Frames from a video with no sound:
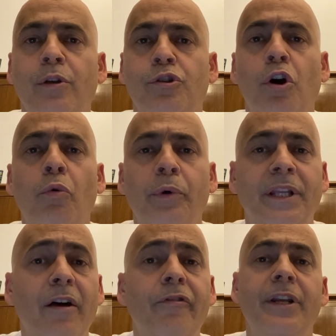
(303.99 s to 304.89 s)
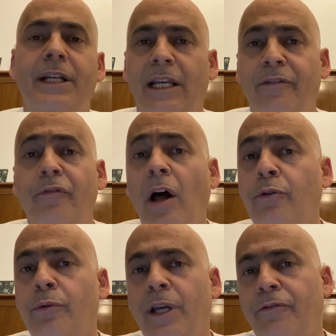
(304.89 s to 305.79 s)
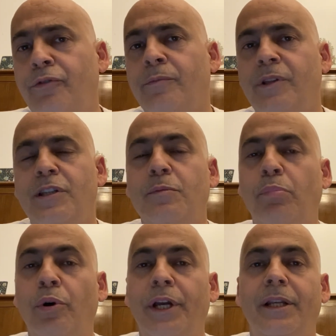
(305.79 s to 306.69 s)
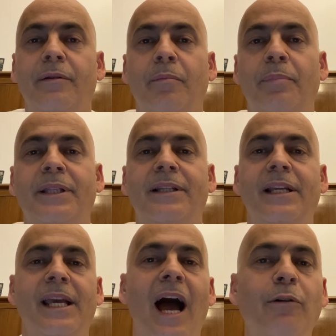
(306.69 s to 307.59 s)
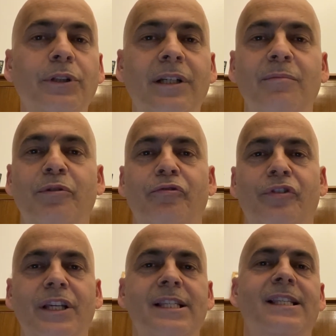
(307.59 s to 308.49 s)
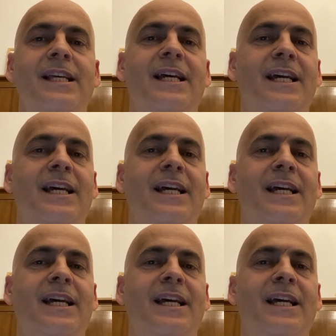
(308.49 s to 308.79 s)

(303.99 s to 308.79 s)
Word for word: So we definitely far away from this point, but the outcome of this uh,